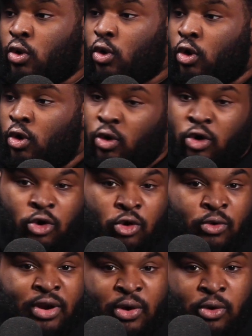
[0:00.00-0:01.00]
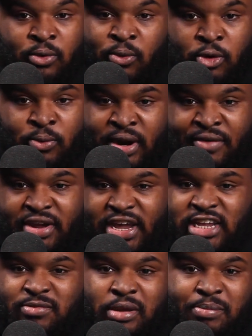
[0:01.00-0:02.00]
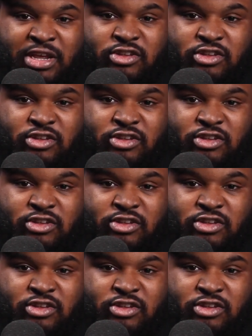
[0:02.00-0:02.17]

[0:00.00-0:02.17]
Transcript: Or whatever the case may be.